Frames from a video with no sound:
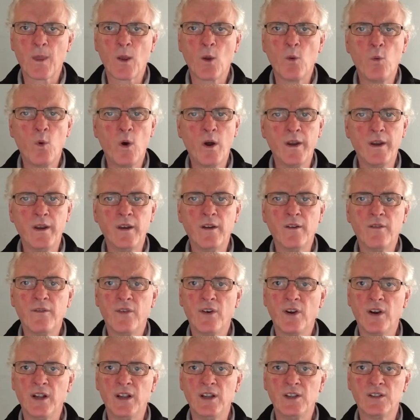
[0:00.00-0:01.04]
one
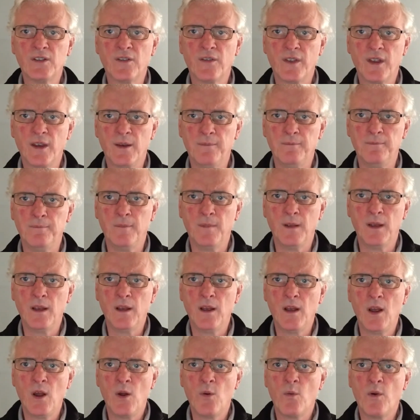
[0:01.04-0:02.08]
for each of them,
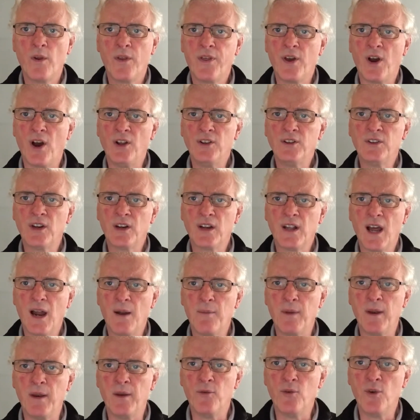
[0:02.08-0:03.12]
with the
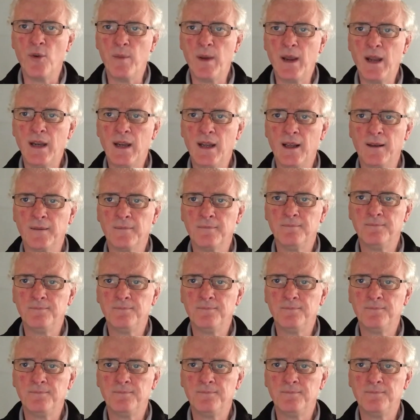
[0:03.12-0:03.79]
undergarment remaining.